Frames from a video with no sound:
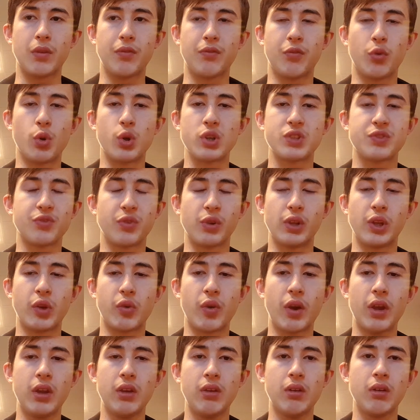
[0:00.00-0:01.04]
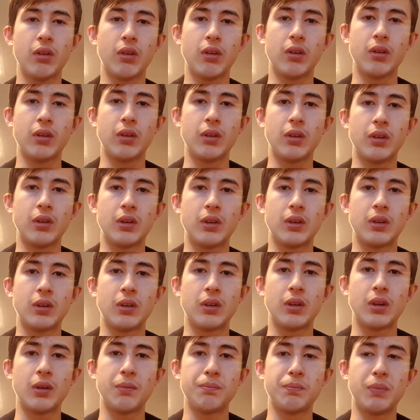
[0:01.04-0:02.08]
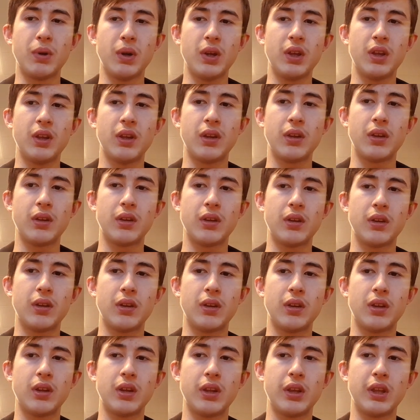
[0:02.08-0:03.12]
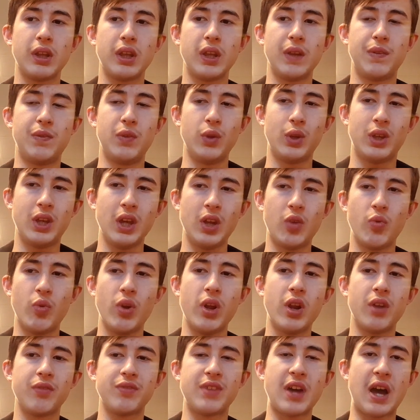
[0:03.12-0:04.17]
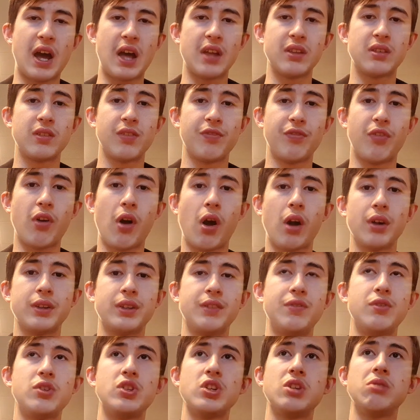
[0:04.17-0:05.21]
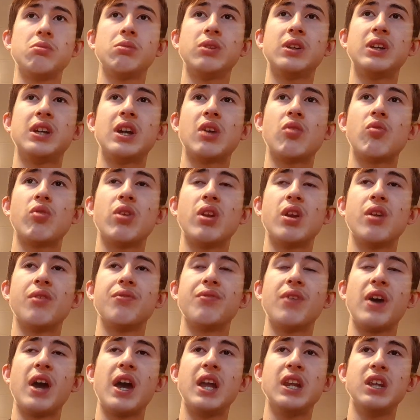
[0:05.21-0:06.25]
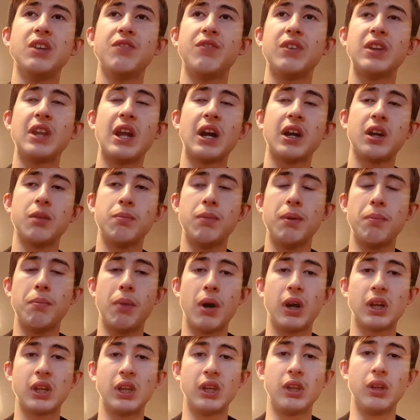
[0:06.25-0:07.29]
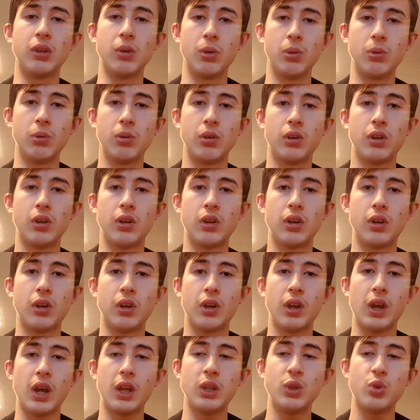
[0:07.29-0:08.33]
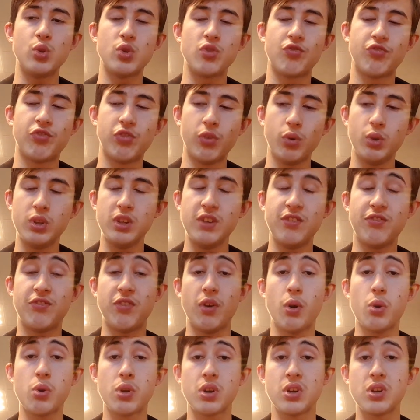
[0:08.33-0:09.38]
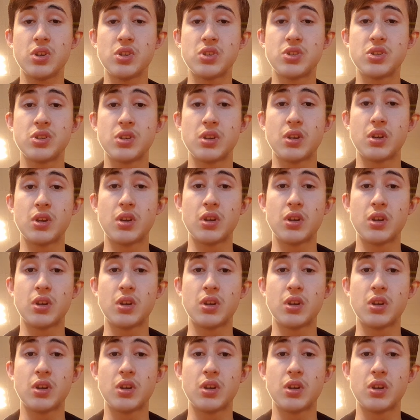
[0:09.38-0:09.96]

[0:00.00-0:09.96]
forcefully, right? But if you get rid of that thought, if you genuinely get rid of anything that could be bugging you, and you fully focus